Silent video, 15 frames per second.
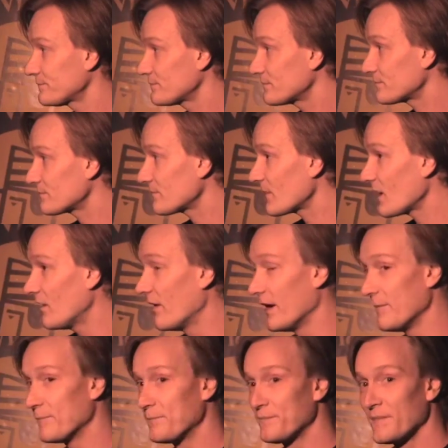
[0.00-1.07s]

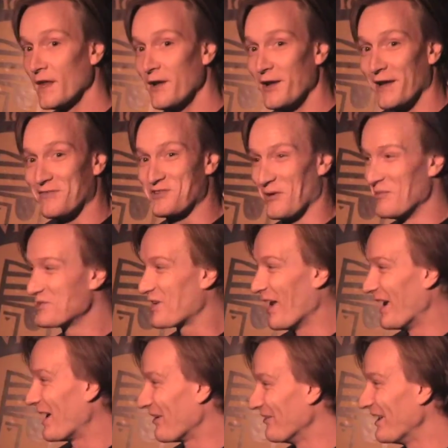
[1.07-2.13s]
Right? If someone's
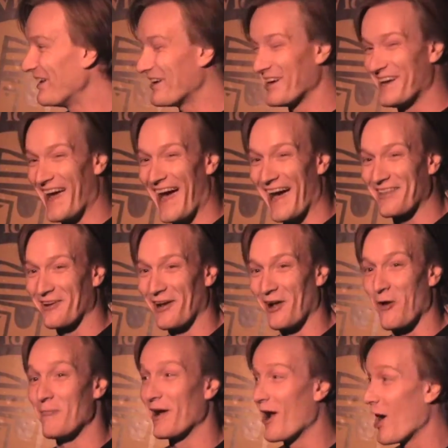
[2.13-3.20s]
got like a really good gag, they're
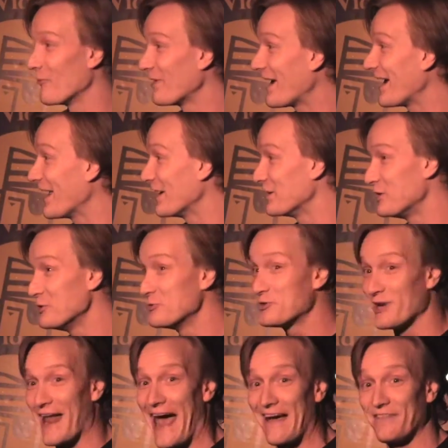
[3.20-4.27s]
like, oh my god, we could get a
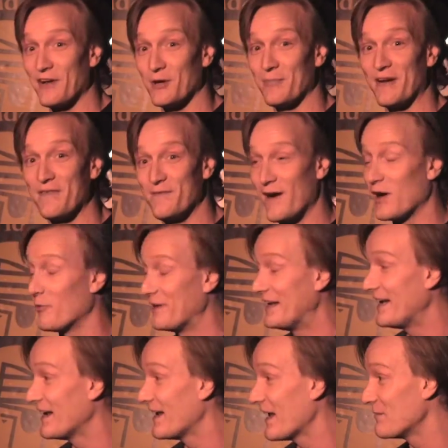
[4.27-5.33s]
huge laugh here, but fuck, we
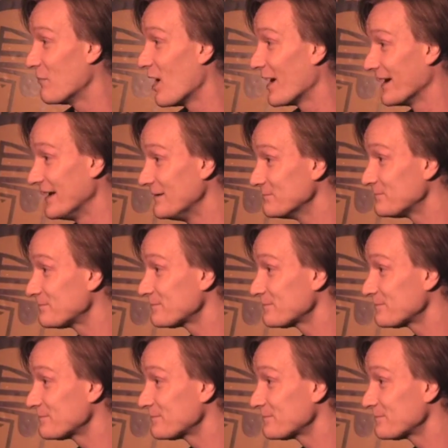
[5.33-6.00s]
need a dead body.